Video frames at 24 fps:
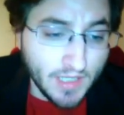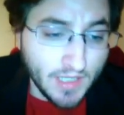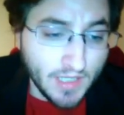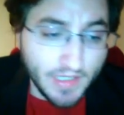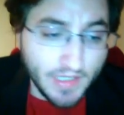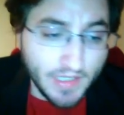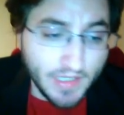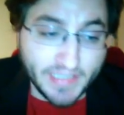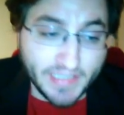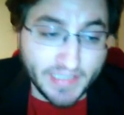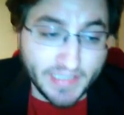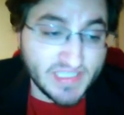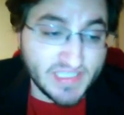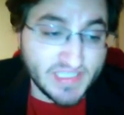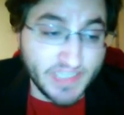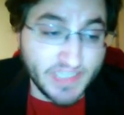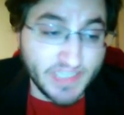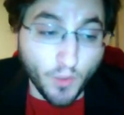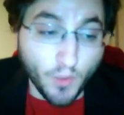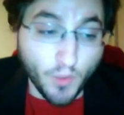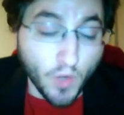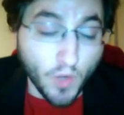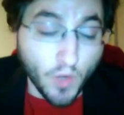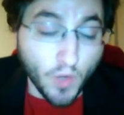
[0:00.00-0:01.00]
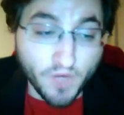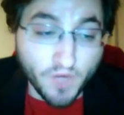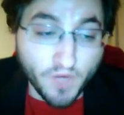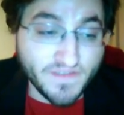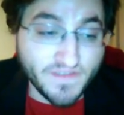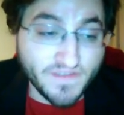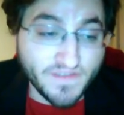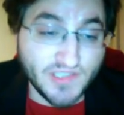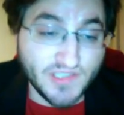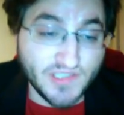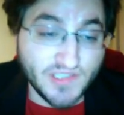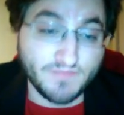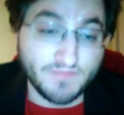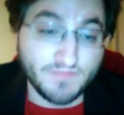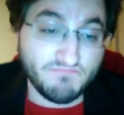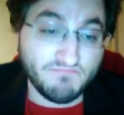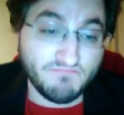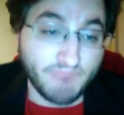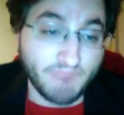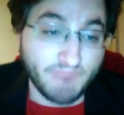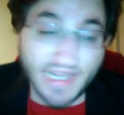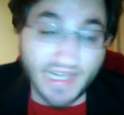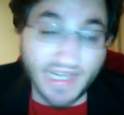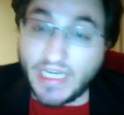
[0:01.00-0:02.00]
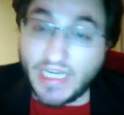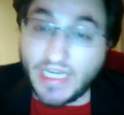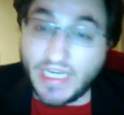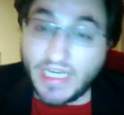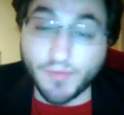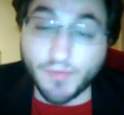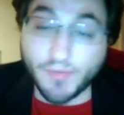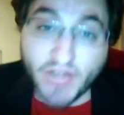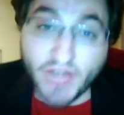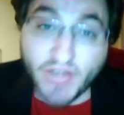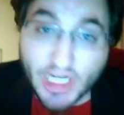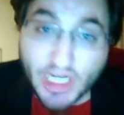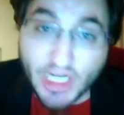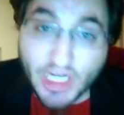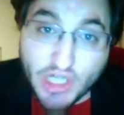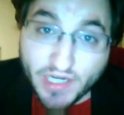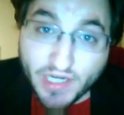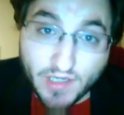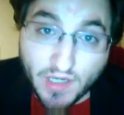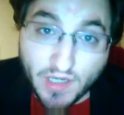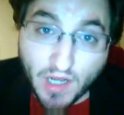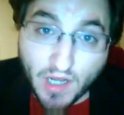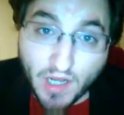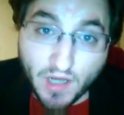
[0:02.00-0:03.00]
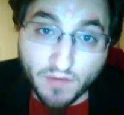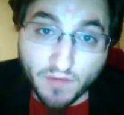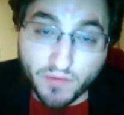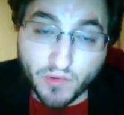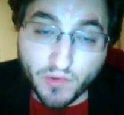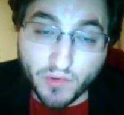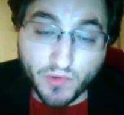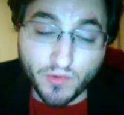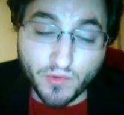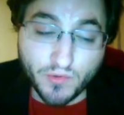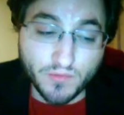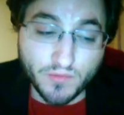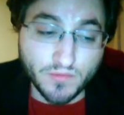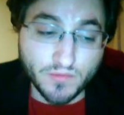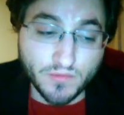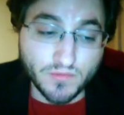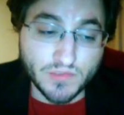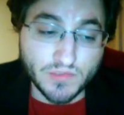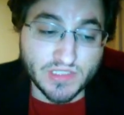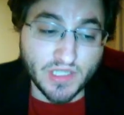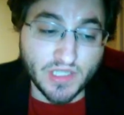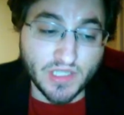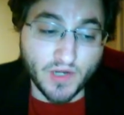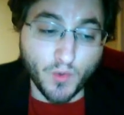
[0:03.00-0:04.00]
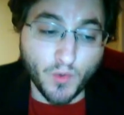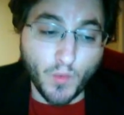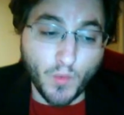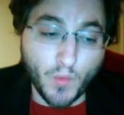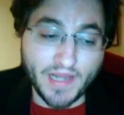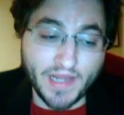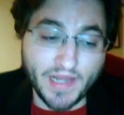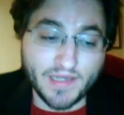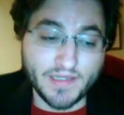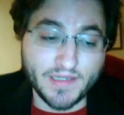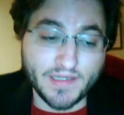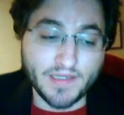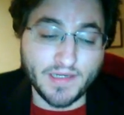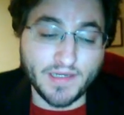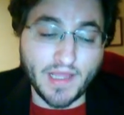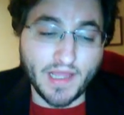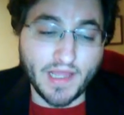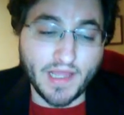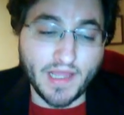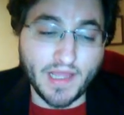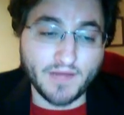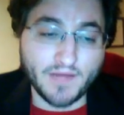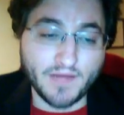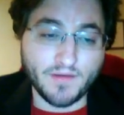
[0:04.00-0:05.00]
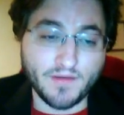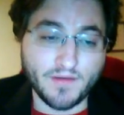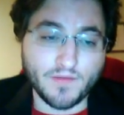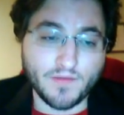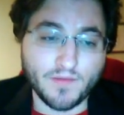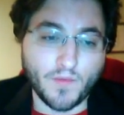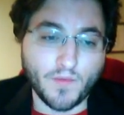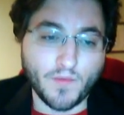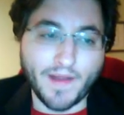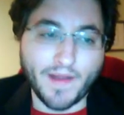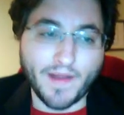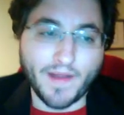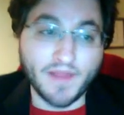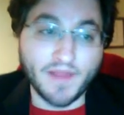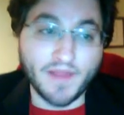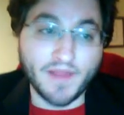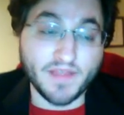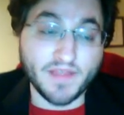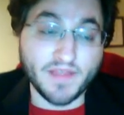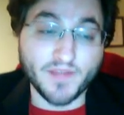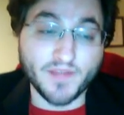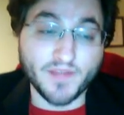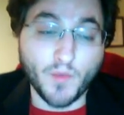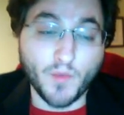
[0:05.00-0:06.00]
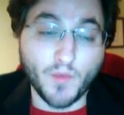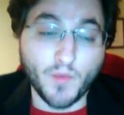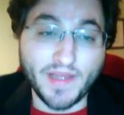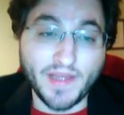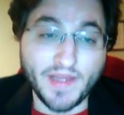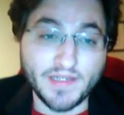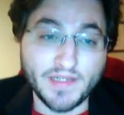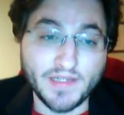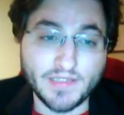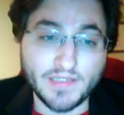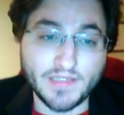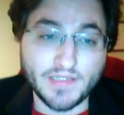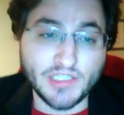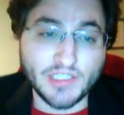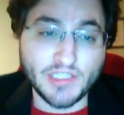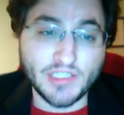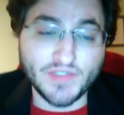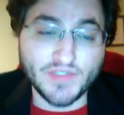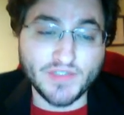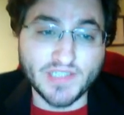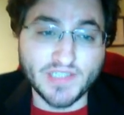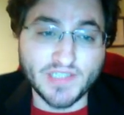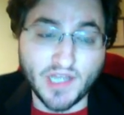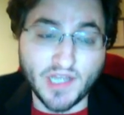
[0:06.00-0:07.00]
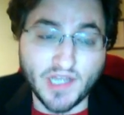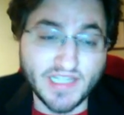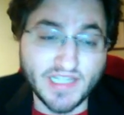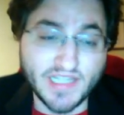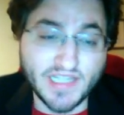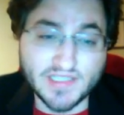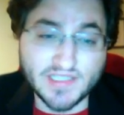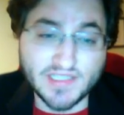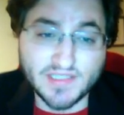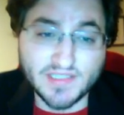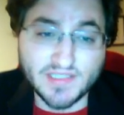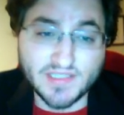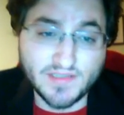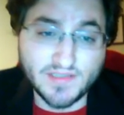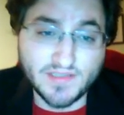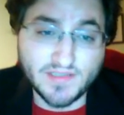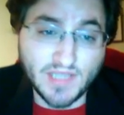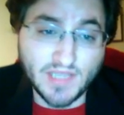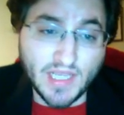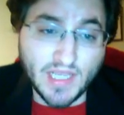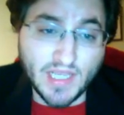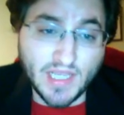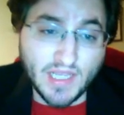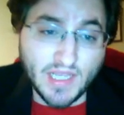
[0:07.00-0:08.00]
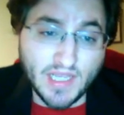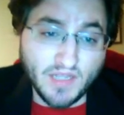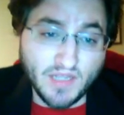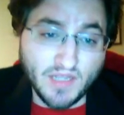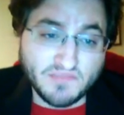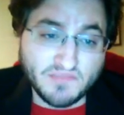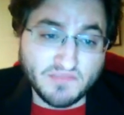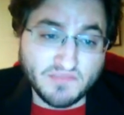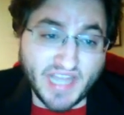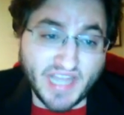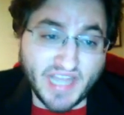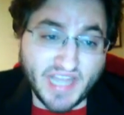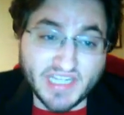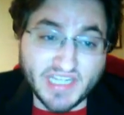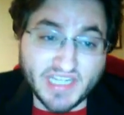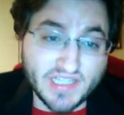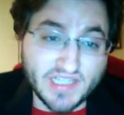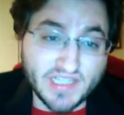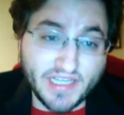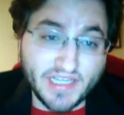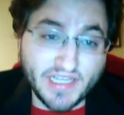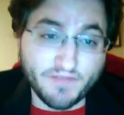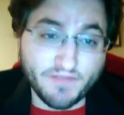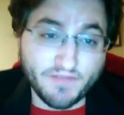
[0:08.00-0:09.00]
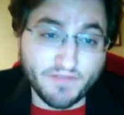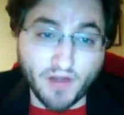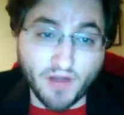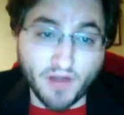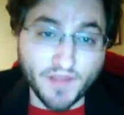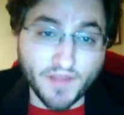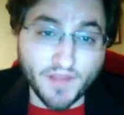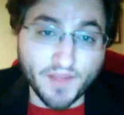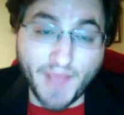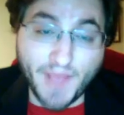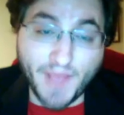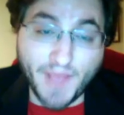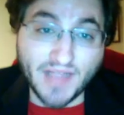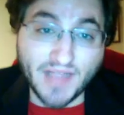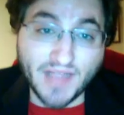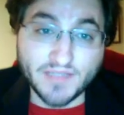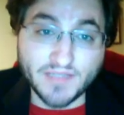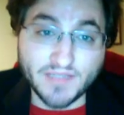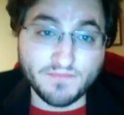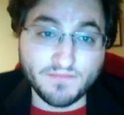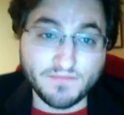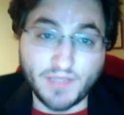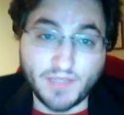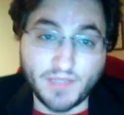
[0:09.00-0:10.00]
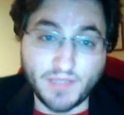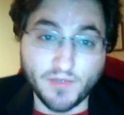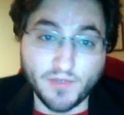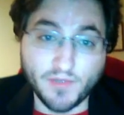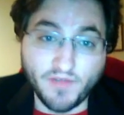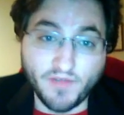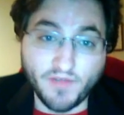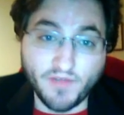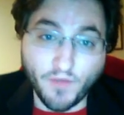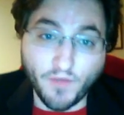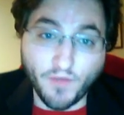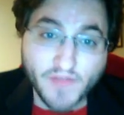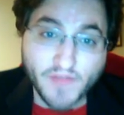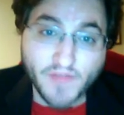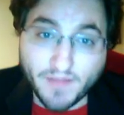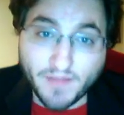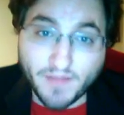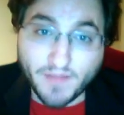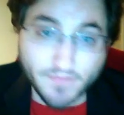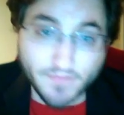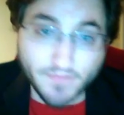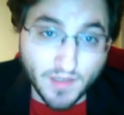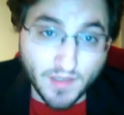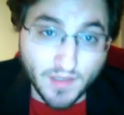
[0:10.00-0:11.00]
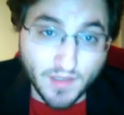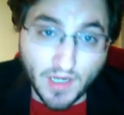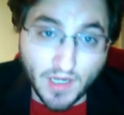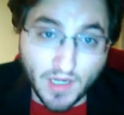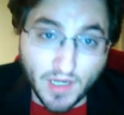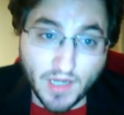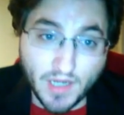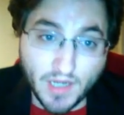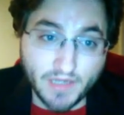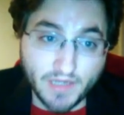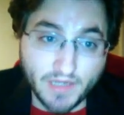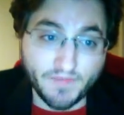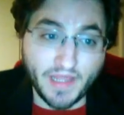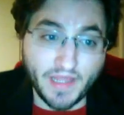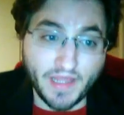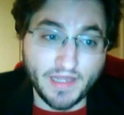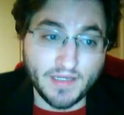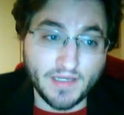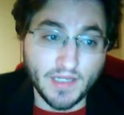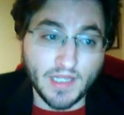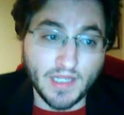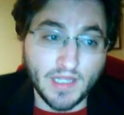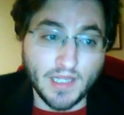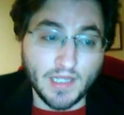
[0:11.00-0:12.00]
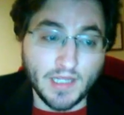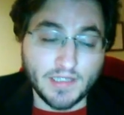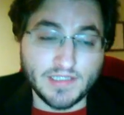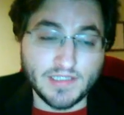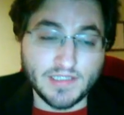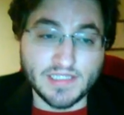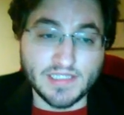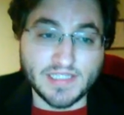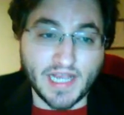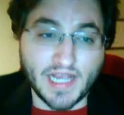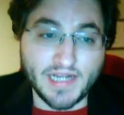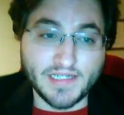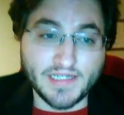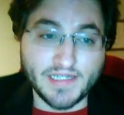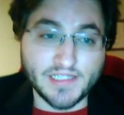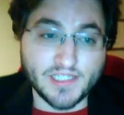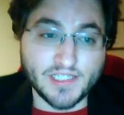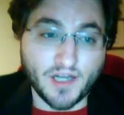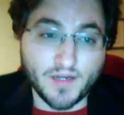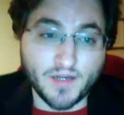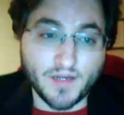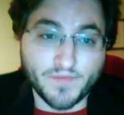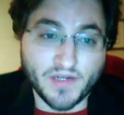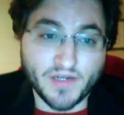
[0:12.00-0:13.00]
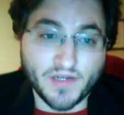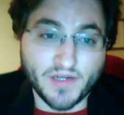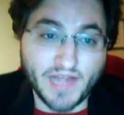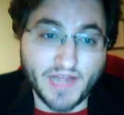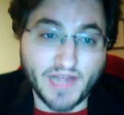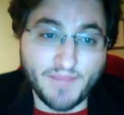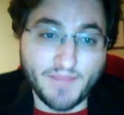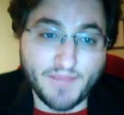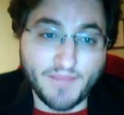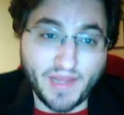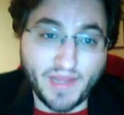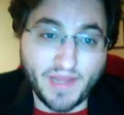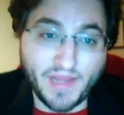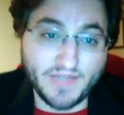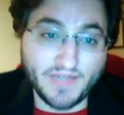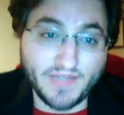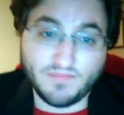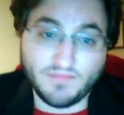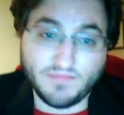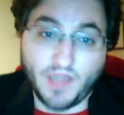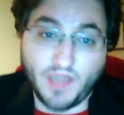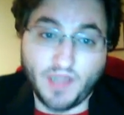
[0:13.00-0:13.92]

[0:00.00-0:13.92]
it's still worth making a prediction of who's going to win and where I think they'll win in each of these contests, because technically, if they're on the ballot, people could vote for them. And if they decide to start up their campaign,